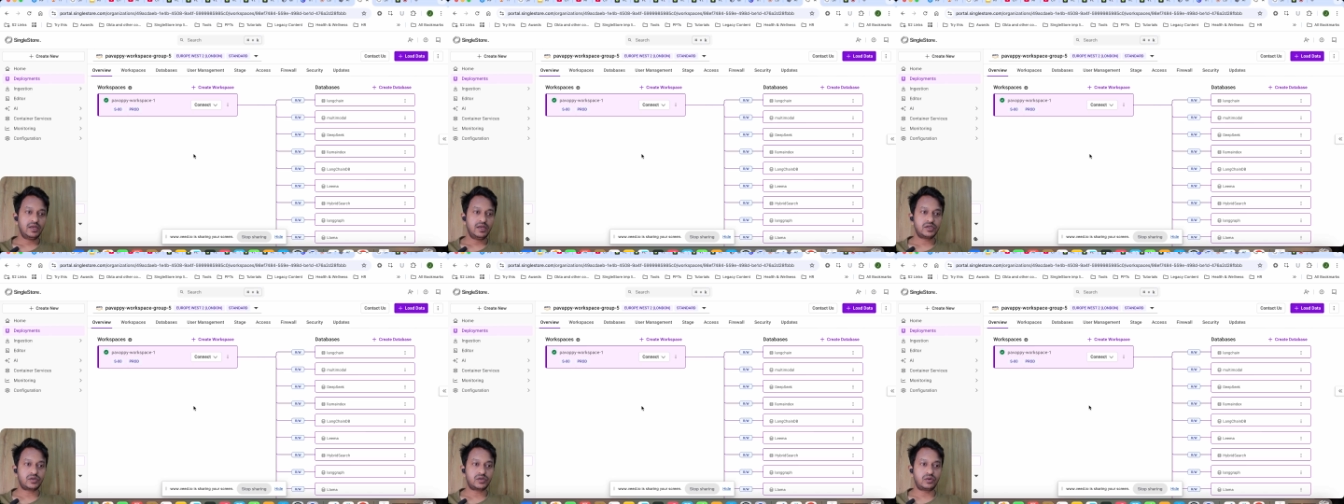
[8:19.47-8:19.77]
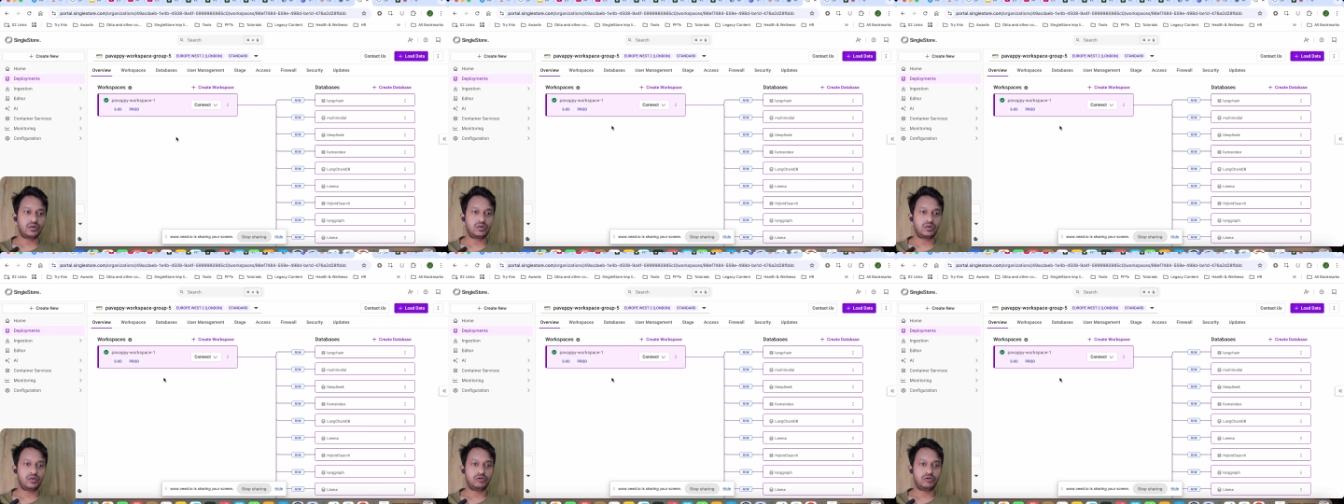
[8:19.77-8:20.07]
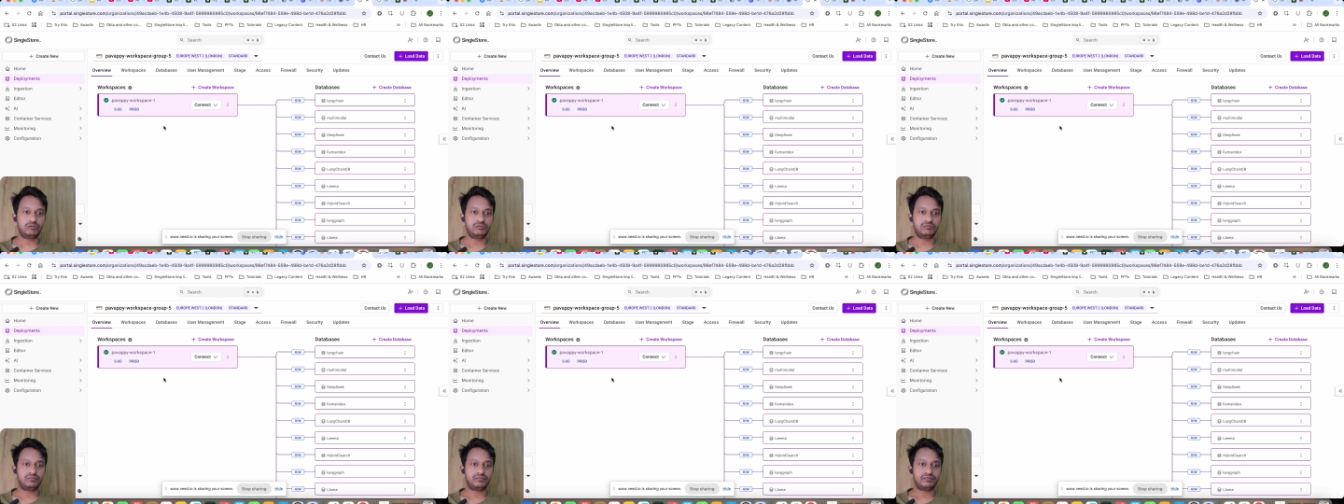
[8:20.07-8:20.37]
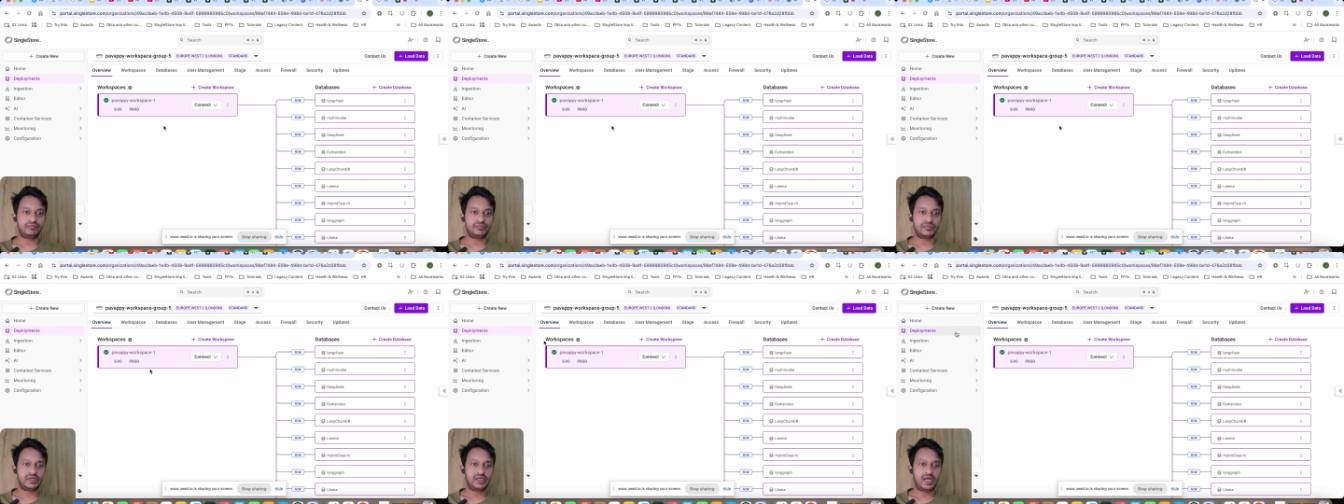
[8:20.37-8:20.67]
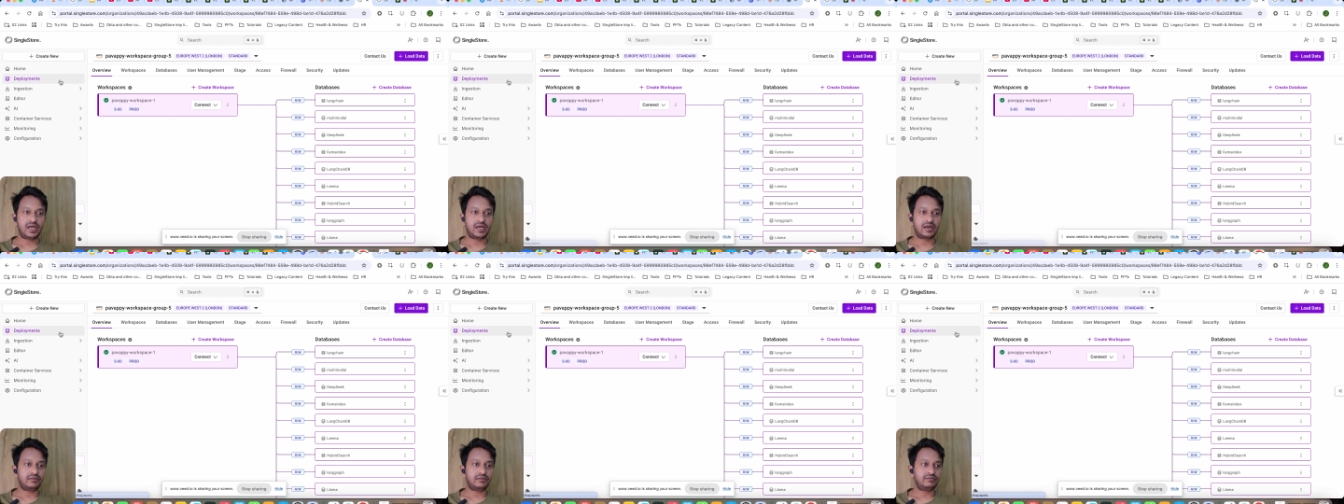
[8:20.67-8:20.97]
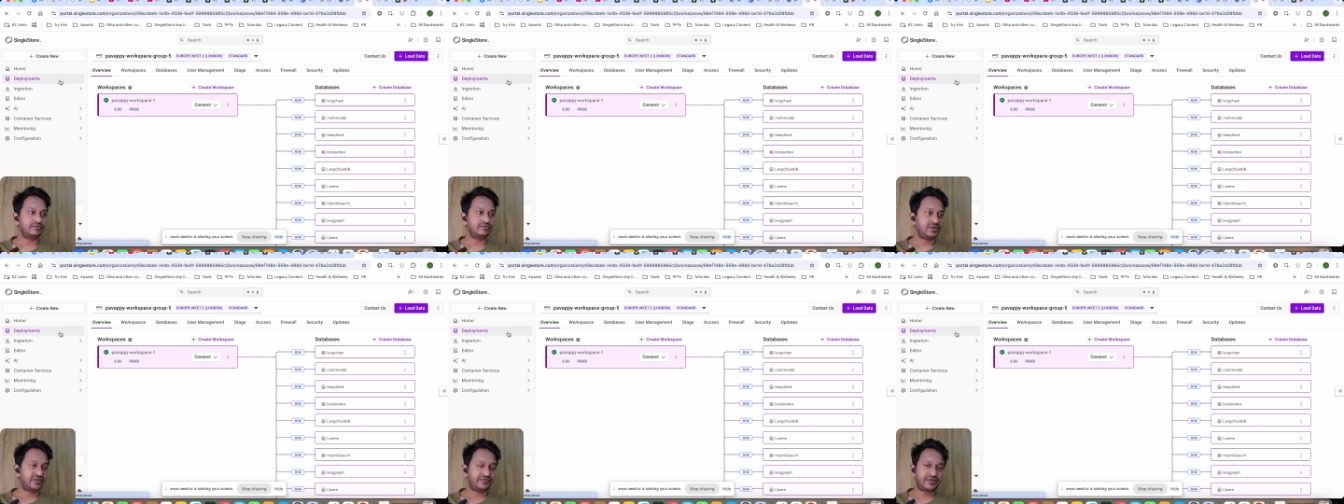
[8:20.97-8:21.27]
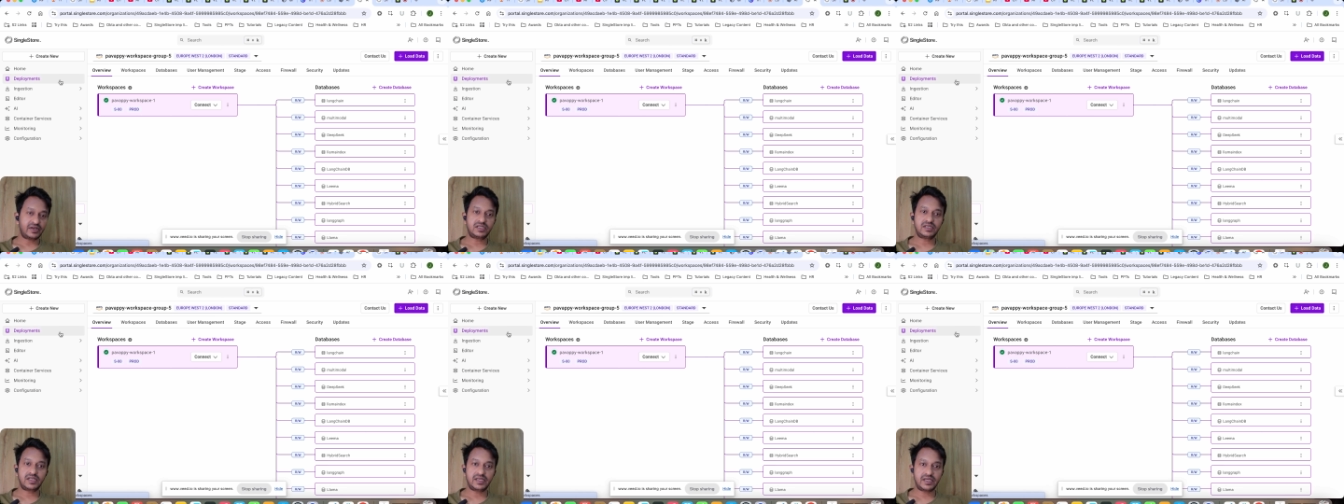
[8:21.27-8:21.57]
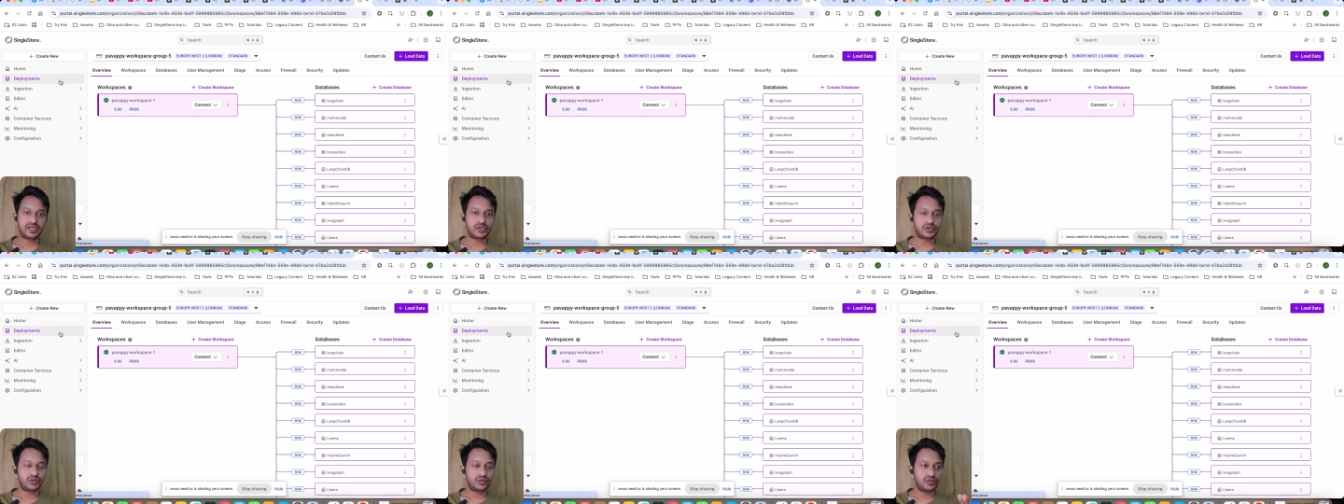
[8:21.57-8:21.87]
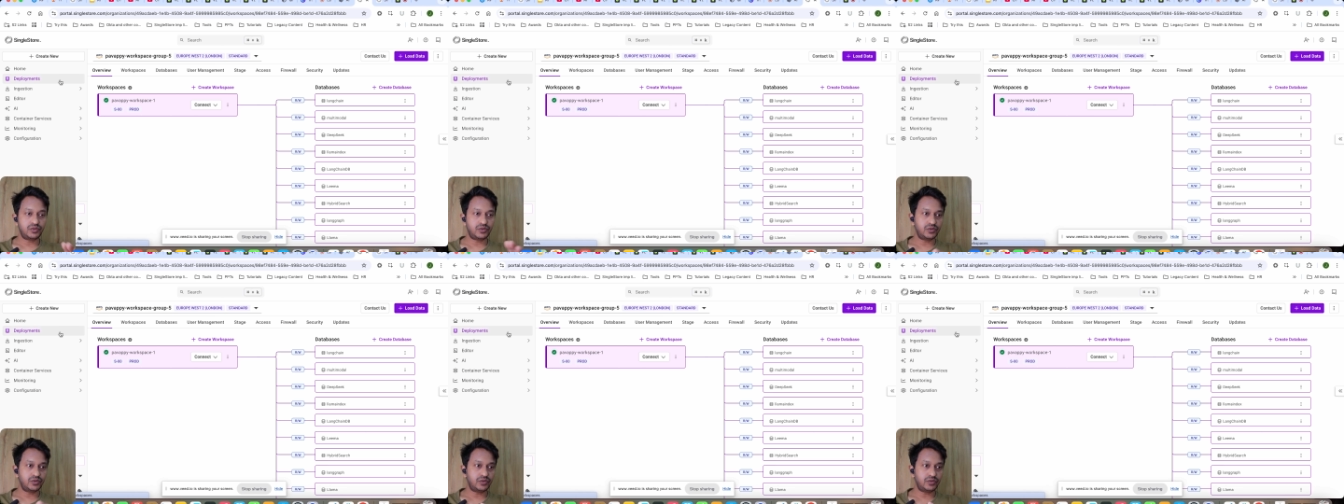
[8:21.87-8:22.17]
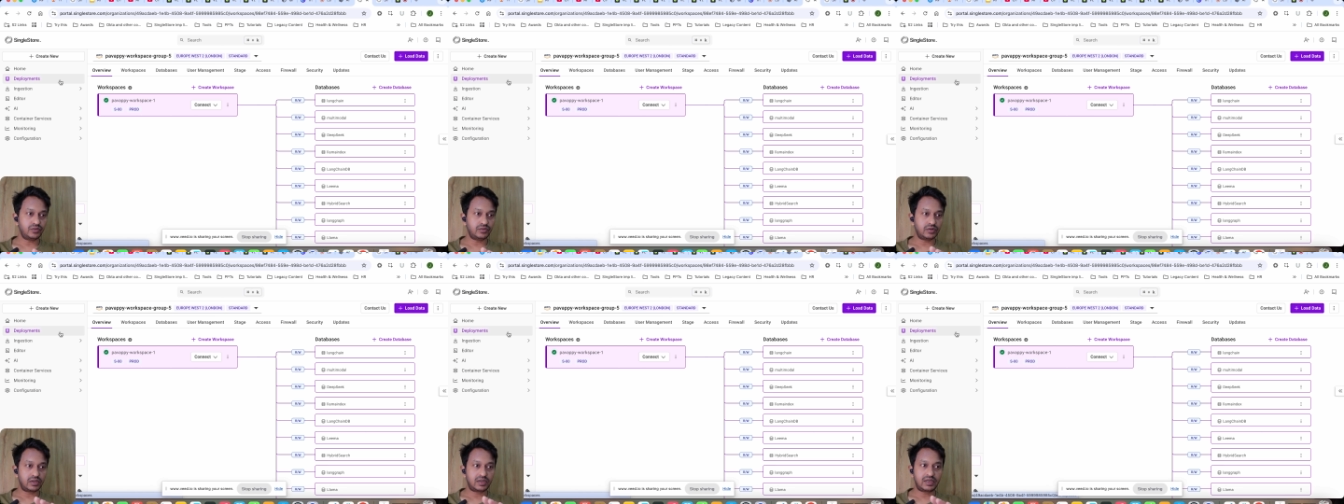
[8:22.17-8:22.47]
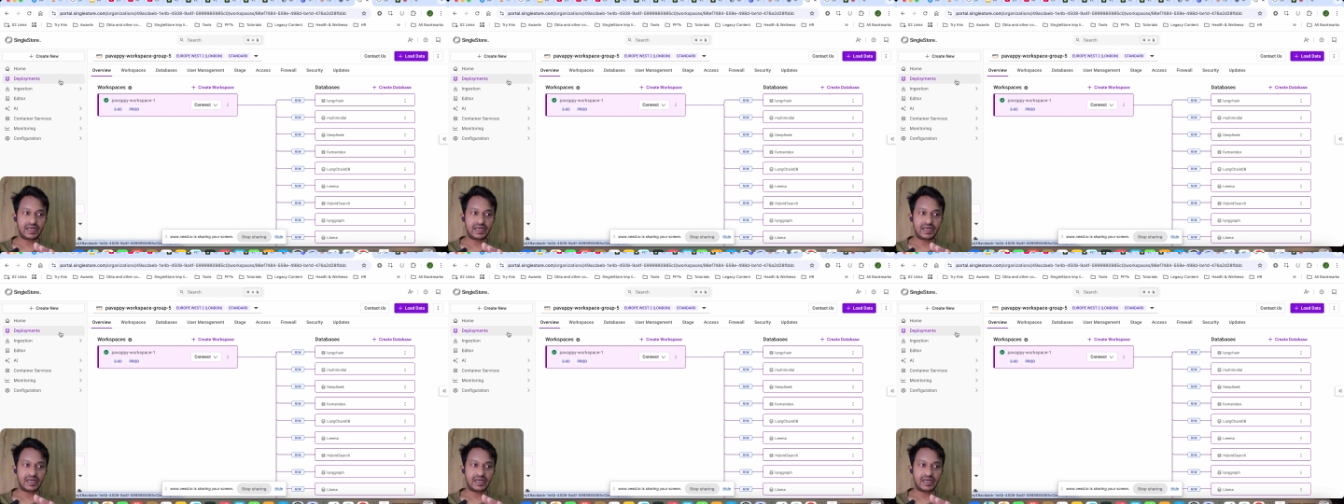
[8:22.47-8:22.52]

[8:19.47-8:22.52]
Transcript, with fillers: So yeah, the first thing is to do